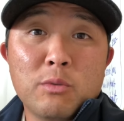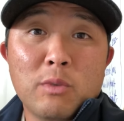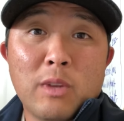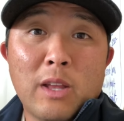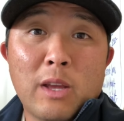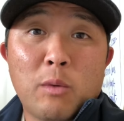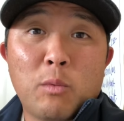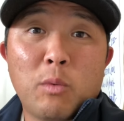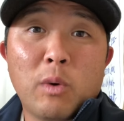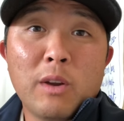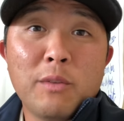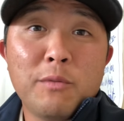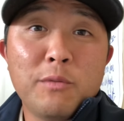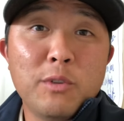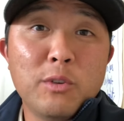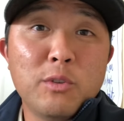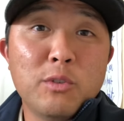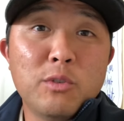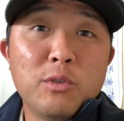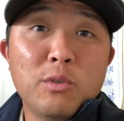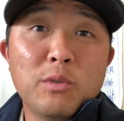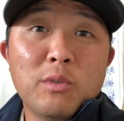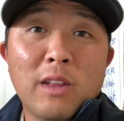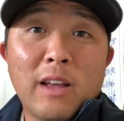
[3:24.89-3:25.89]
Like, what if you
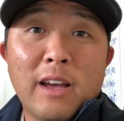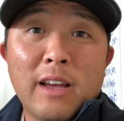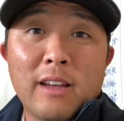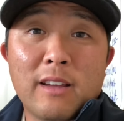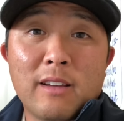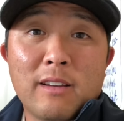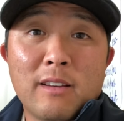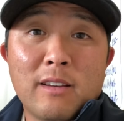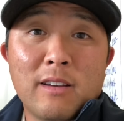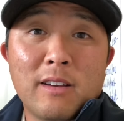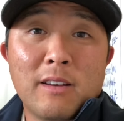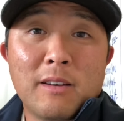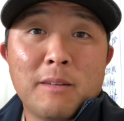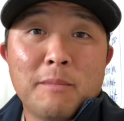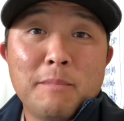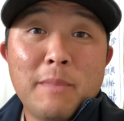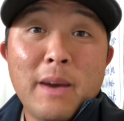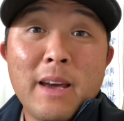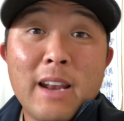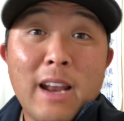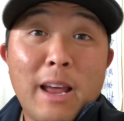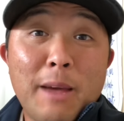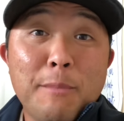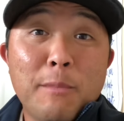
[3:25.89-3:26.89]
knew, like,
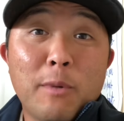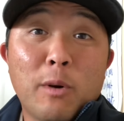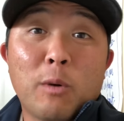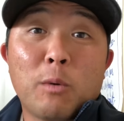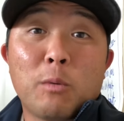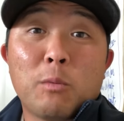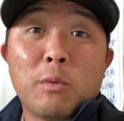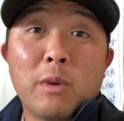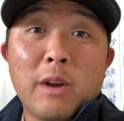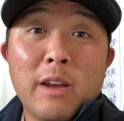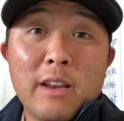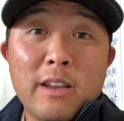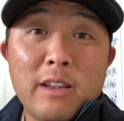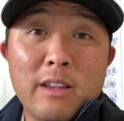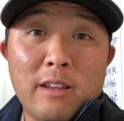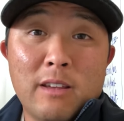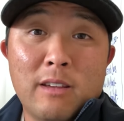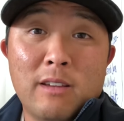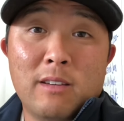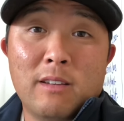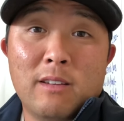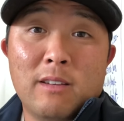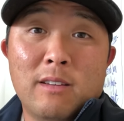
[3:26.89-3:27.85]
man, I'm already